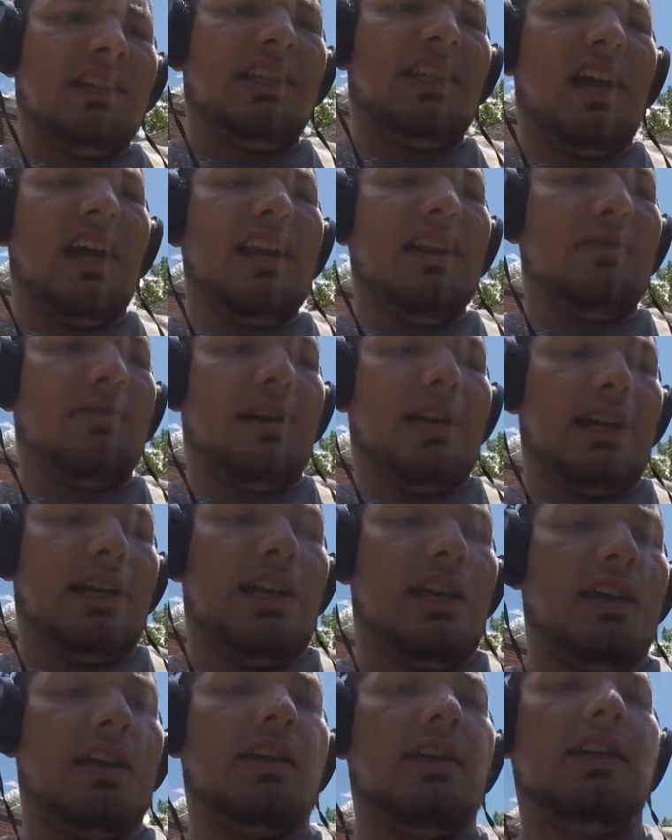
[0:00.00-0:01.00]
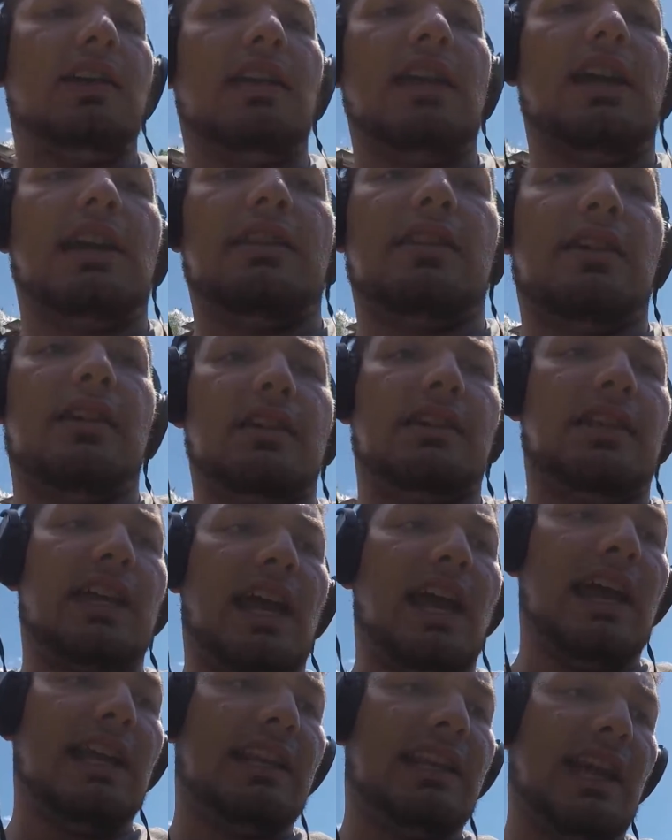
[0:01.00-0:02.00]
anyway, yeah, the
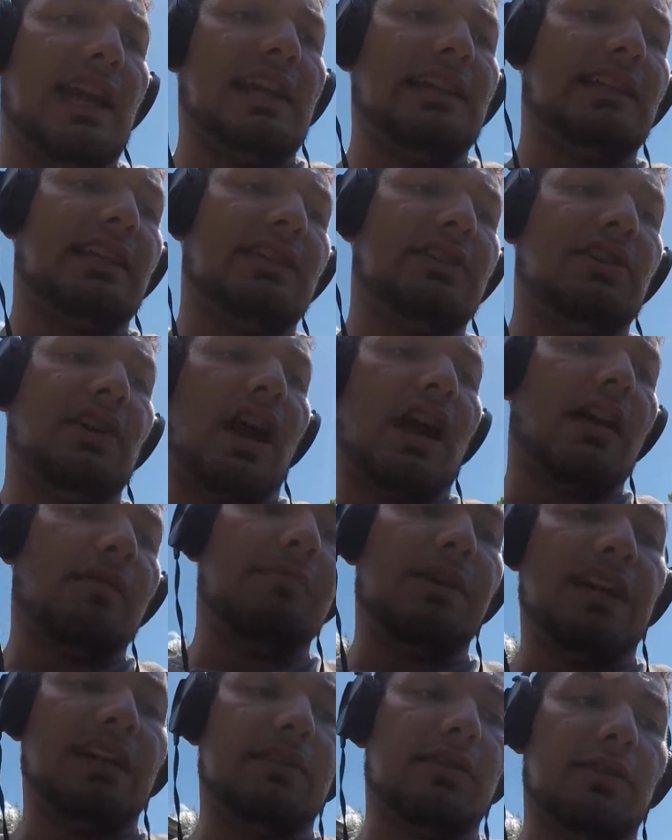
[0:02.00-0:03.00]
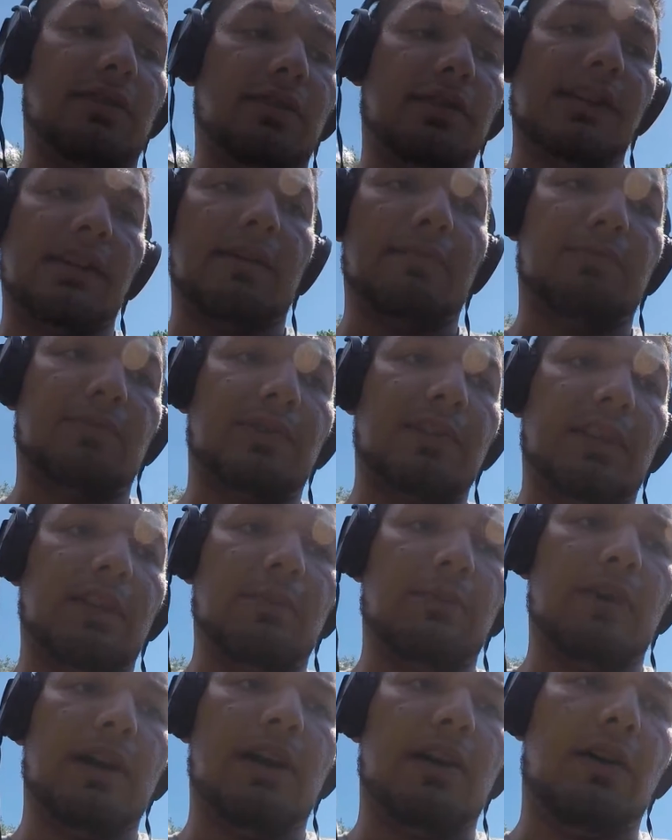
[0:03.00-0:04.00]
head gasket job is holding up really
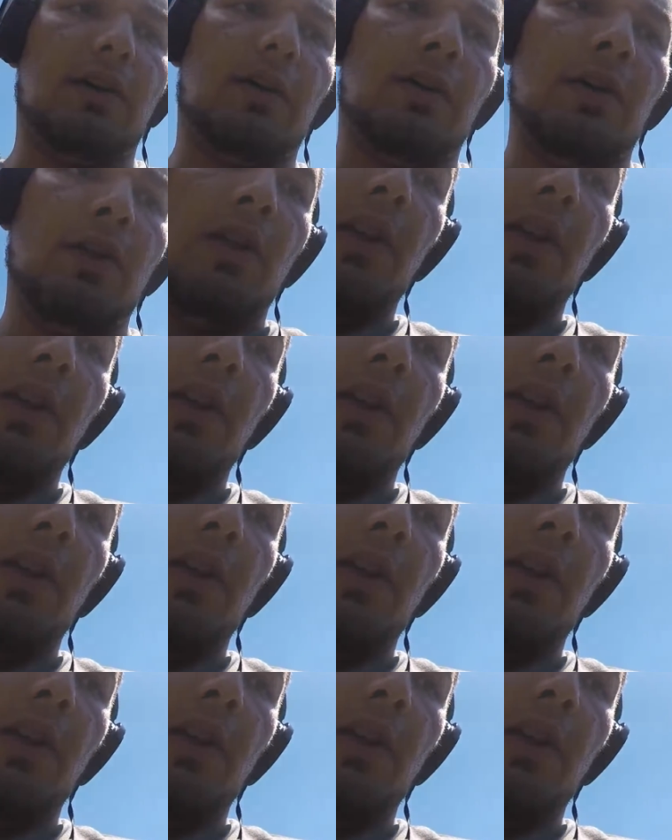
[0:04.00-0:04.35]
well.